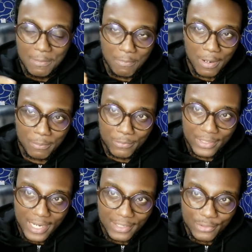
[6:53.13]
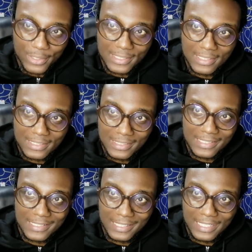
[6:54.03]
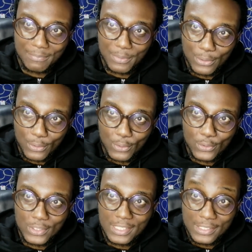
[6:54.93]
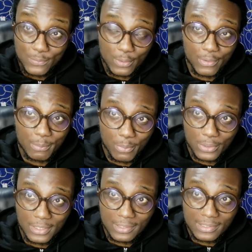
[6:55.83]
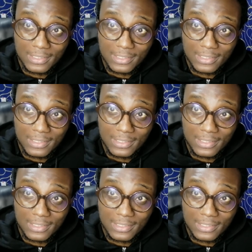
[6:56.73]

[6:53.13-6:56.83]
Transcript: but I'm reiterating this again because it's very important.